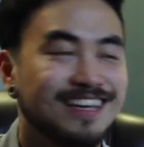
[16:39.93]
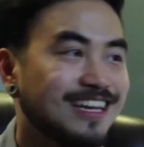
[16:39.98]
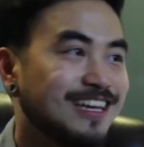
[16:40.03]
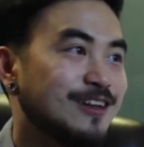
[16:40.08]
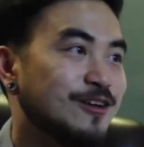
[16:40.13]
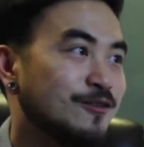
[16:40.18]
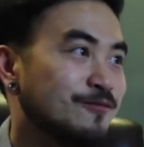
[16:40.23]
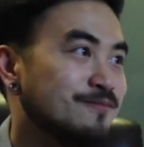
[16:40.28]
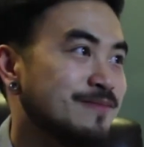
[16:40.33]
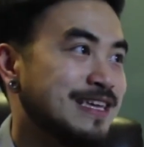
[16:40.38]
you
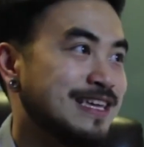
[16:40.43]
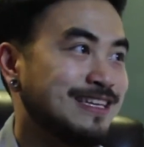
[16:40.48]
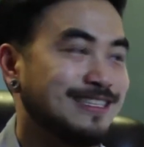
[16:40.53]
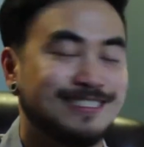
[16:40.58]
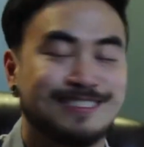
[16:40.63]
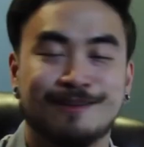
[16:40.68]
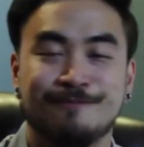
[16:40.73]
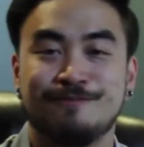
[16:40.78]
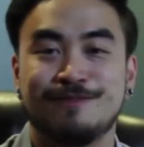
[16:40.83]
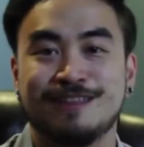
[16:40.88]
know being
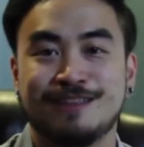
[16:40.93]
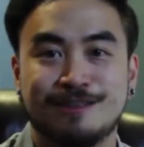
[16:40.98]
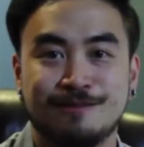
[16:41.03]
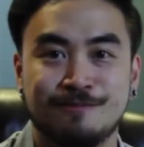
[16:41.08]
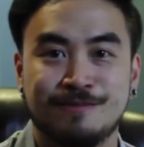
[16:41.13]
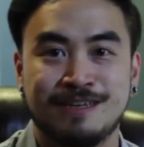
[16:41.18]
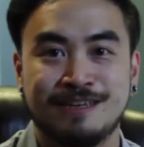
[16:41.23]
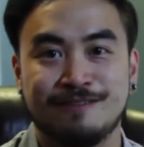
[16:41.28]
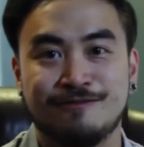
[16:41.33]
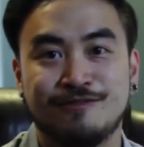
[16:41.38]
something to
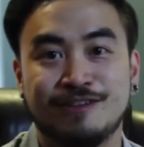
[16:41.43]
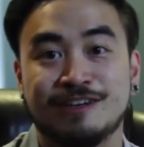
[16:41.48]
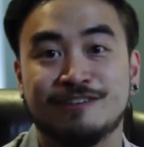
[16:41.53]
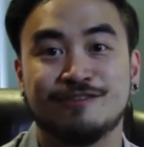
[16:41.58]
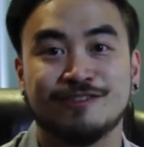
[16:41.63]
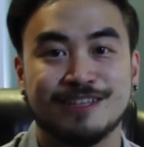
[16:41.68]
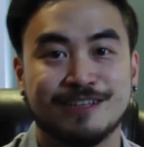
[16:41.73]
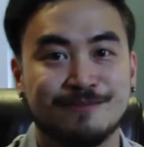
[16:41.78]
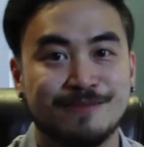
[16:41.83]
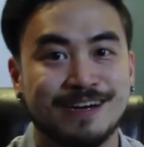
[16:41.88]
be
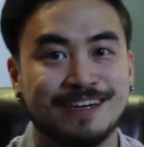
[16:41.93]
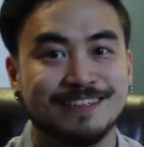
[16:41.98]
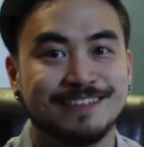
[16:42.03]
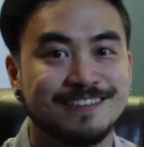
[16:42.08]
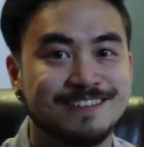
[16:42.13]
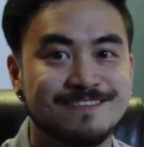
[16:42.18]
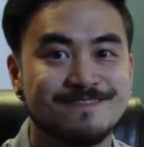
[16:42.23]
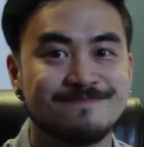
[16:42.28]
fearful about.